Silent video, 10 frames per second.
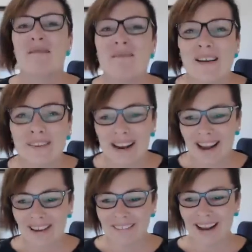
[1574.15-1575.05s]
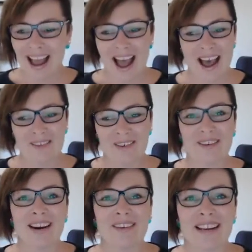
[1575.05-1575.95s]
Bye for now. Have a
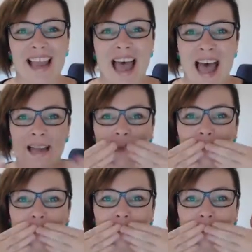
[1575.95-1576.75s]
great weekend.